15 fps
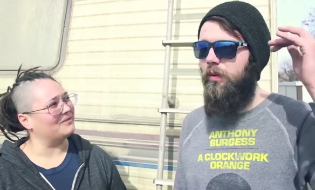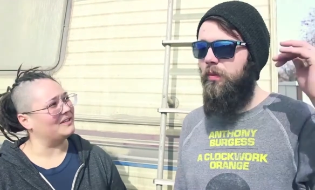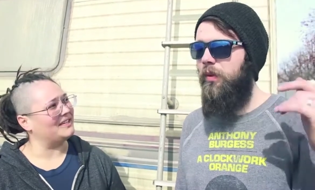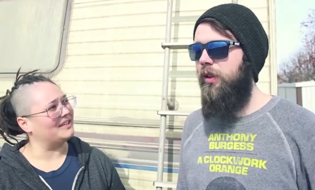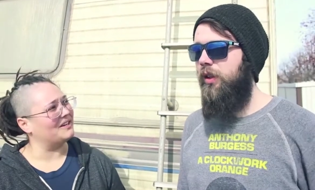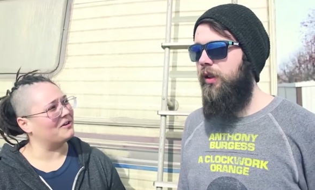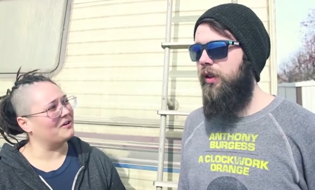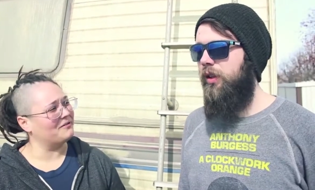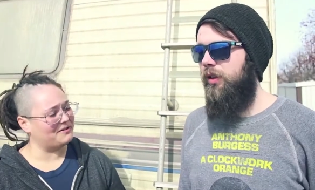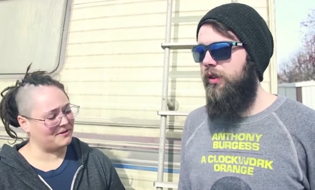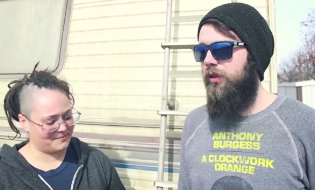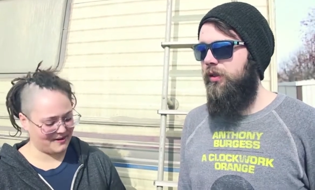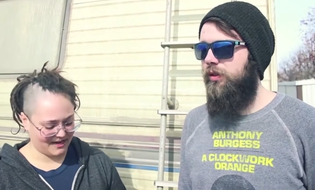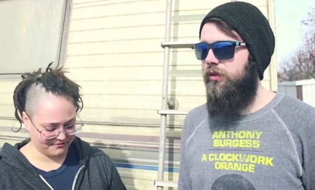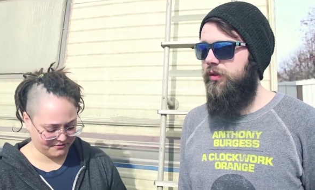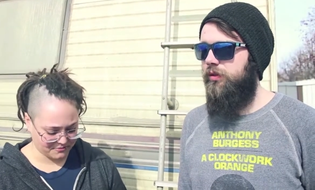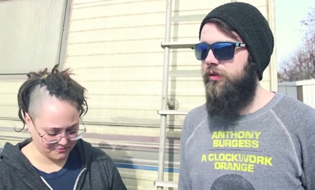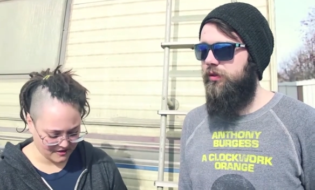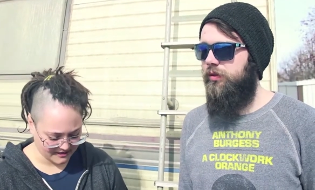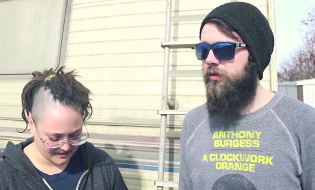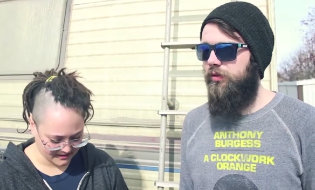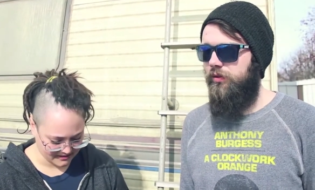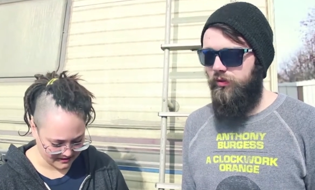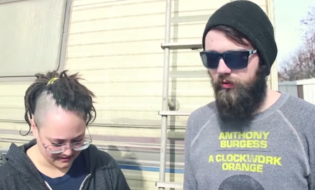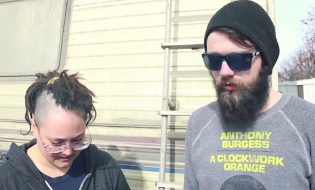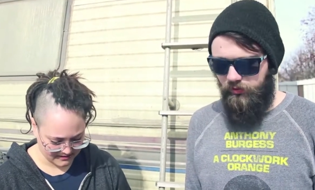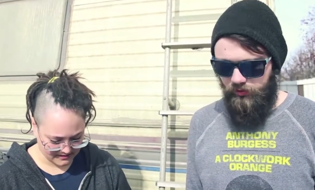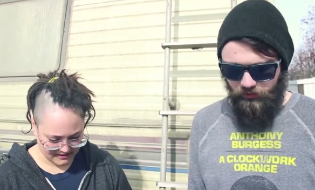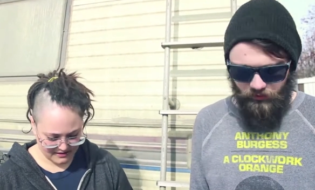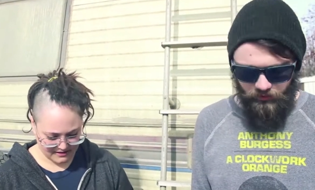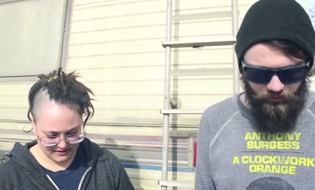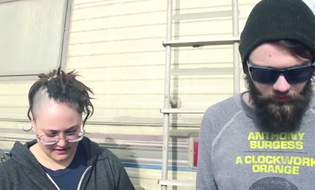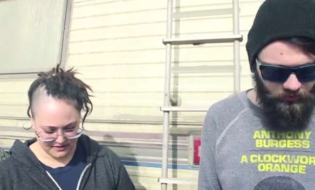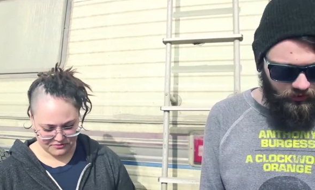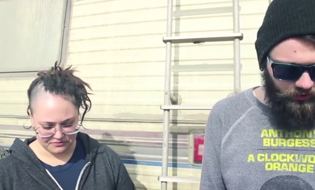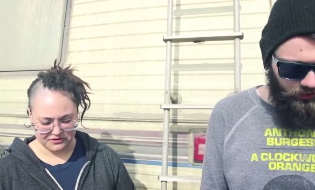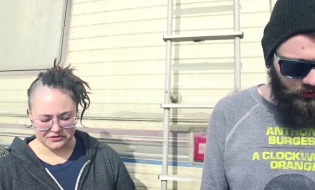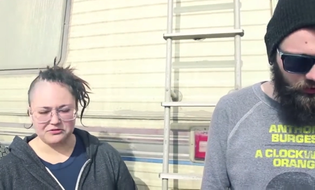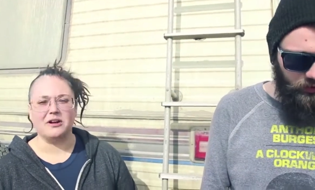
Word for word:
Speaker 1: Um, we hoofed it back from Red Deer, we're